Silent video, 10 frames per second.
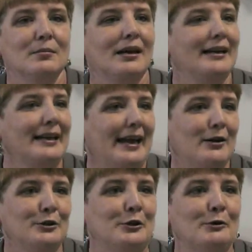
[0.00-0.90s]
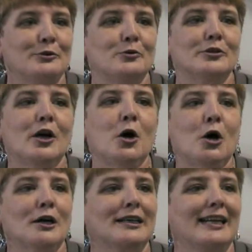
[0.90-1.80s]
playing out, you know, until
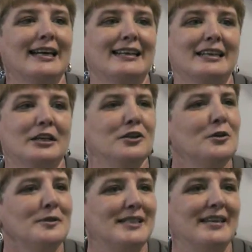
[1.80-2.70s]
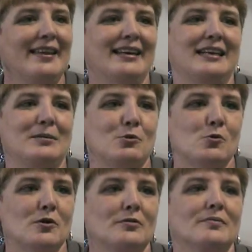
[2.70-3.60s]
dark, and you don't see that
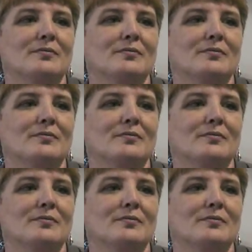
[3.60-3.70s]
anymore.